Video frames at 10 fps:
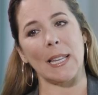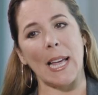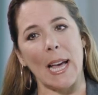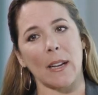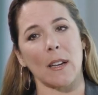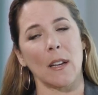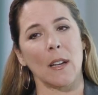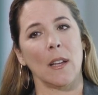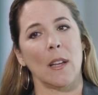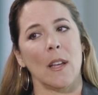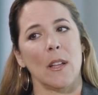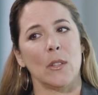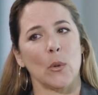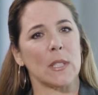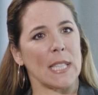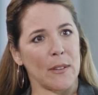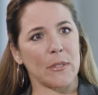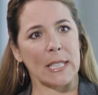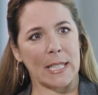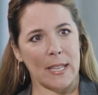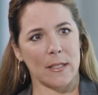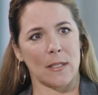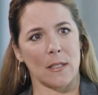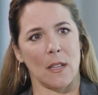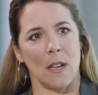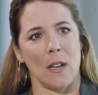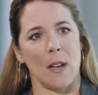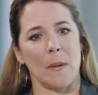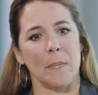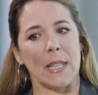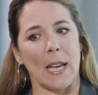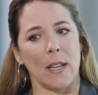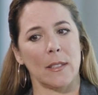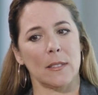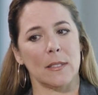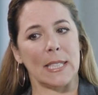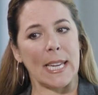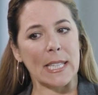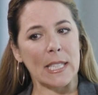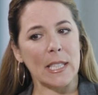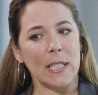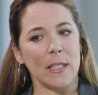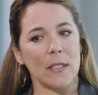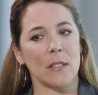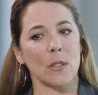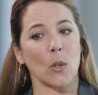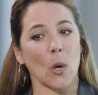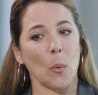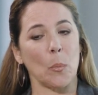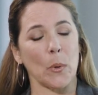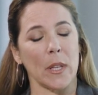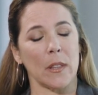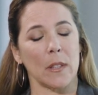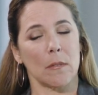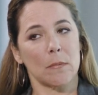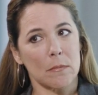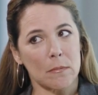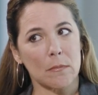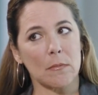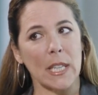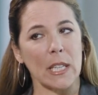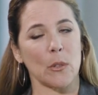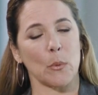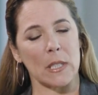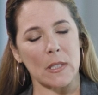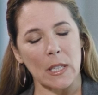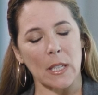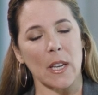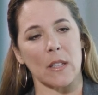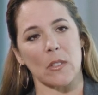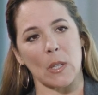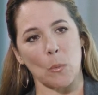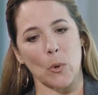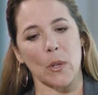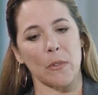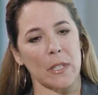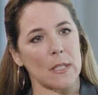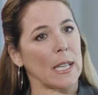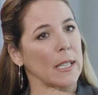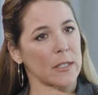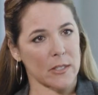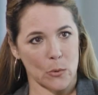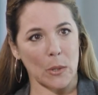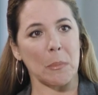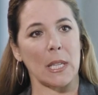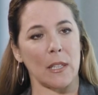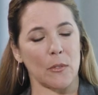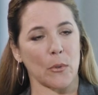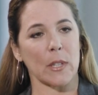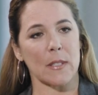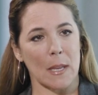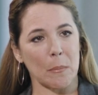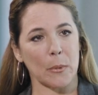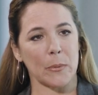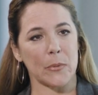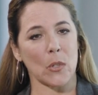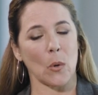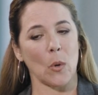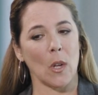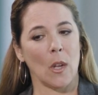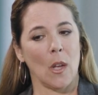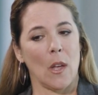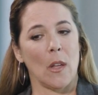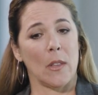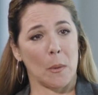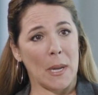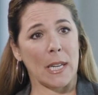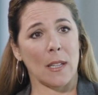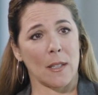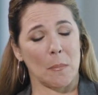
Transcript: lack those safety nets that they need to cope with increasing extreme weather events like extreme heat, for example. So there are many,